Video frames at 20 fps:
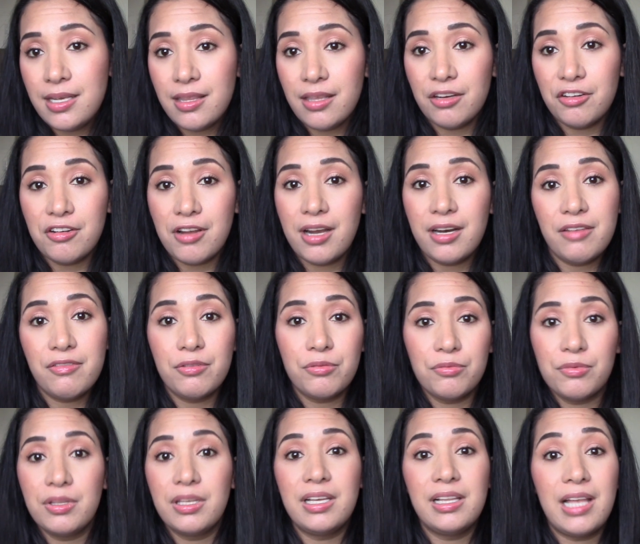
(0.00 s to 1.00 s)
They're not even
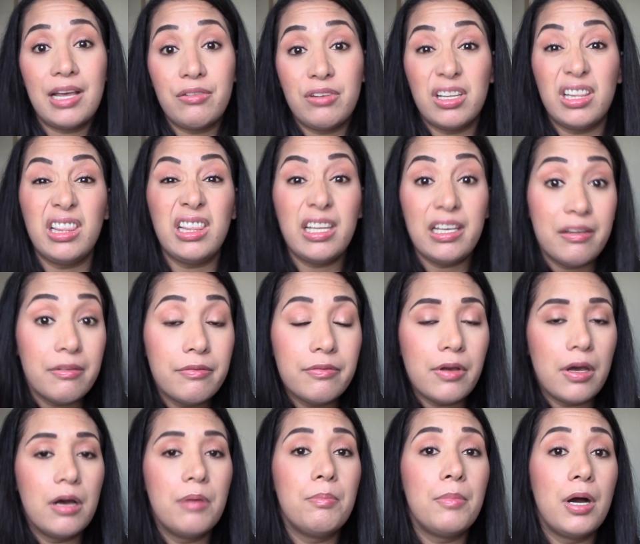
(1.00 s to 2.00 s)
really allowed to live
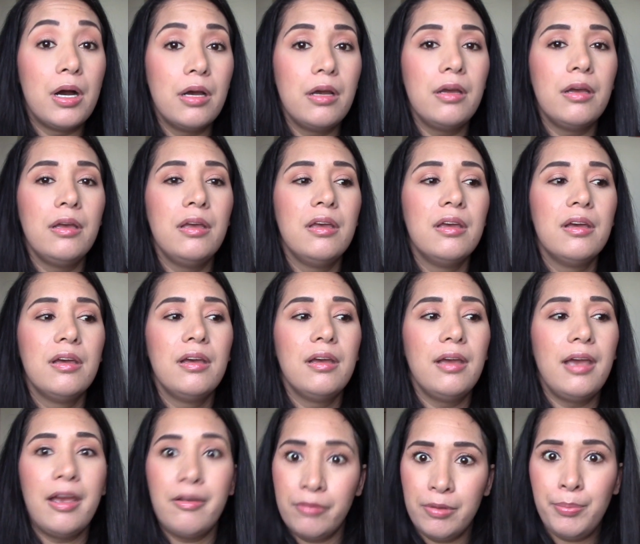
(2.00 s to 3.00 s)
among
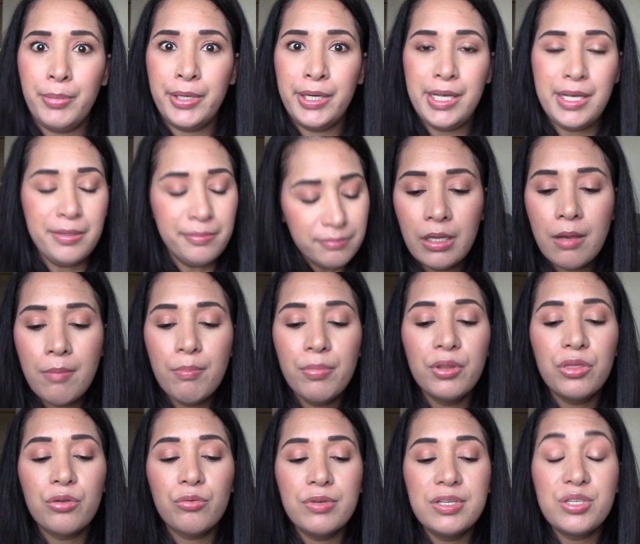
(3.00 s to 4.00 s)
everybody.
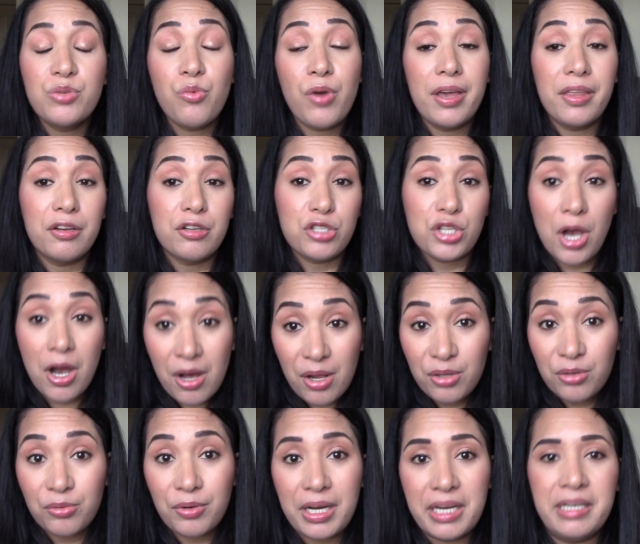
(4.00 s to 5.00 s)
But the reason why they're
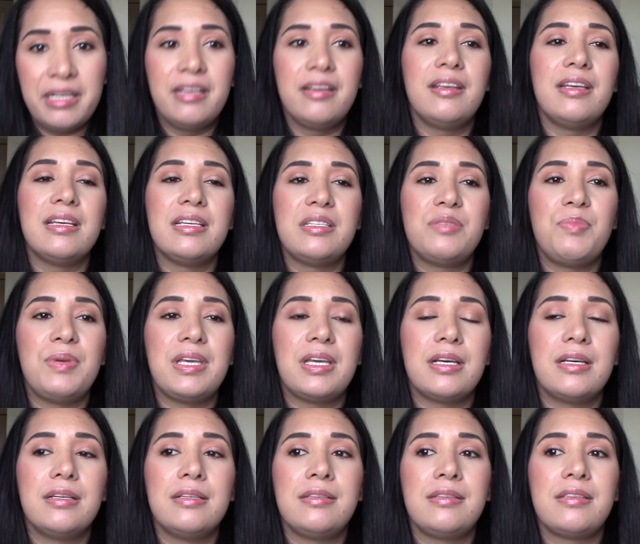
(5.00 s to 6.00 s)
tolerated is
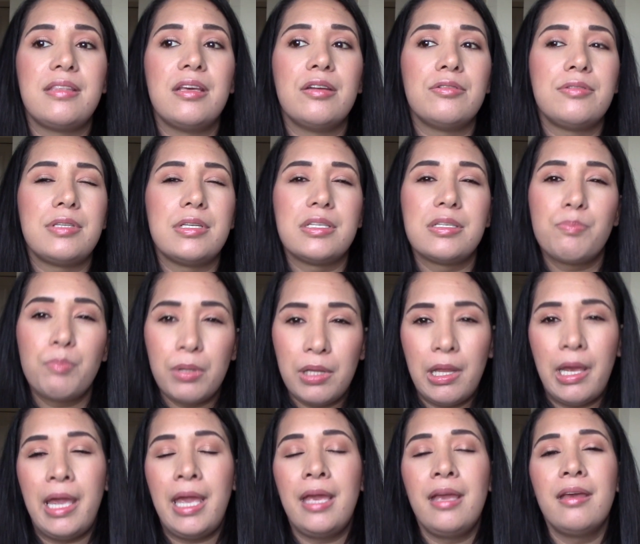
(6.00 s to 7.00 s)
because there's this
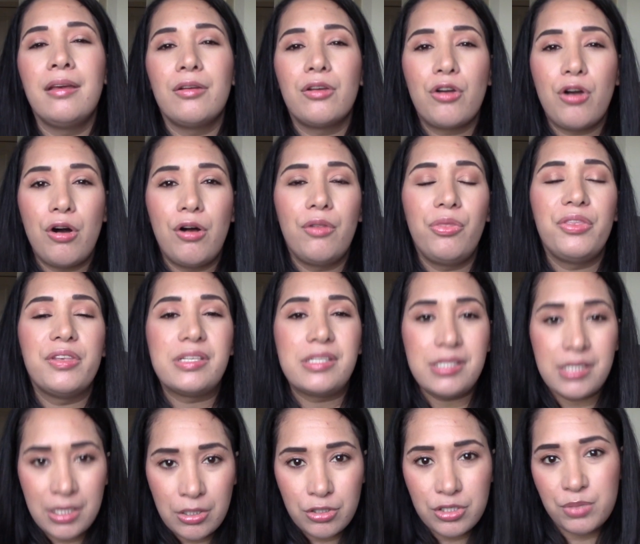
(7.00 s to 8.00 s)
plague called the
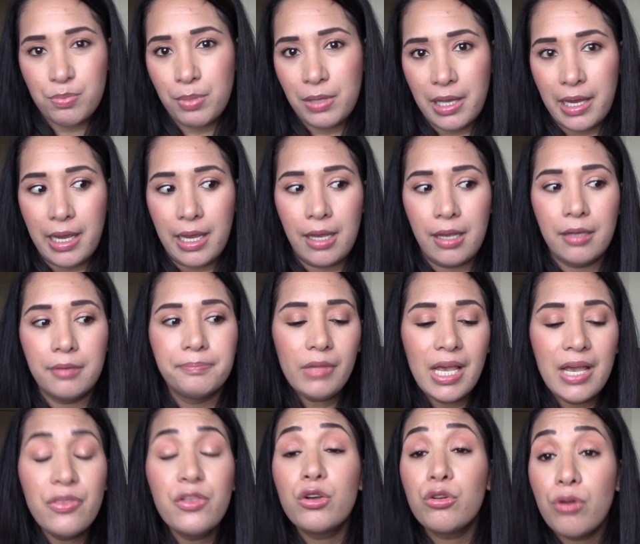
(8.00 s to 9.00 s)
Sinner's Plague,
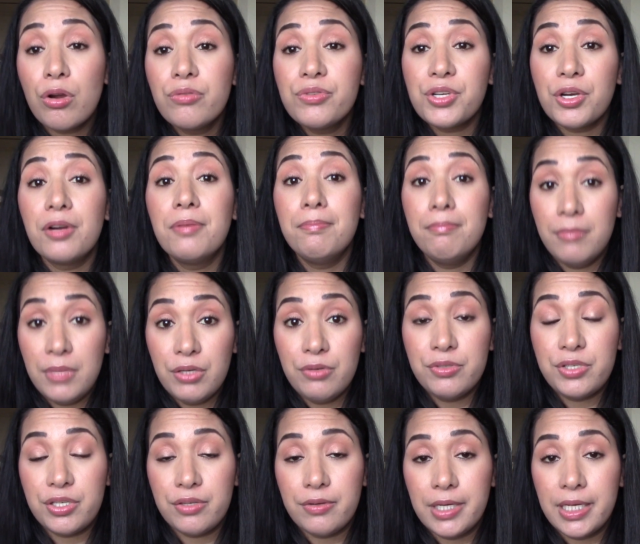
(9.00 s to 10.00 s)
and the crows are immune
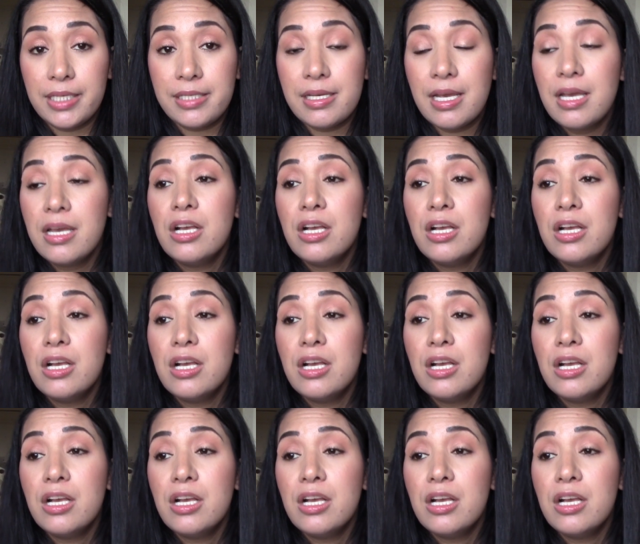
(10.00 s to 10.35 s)
to it.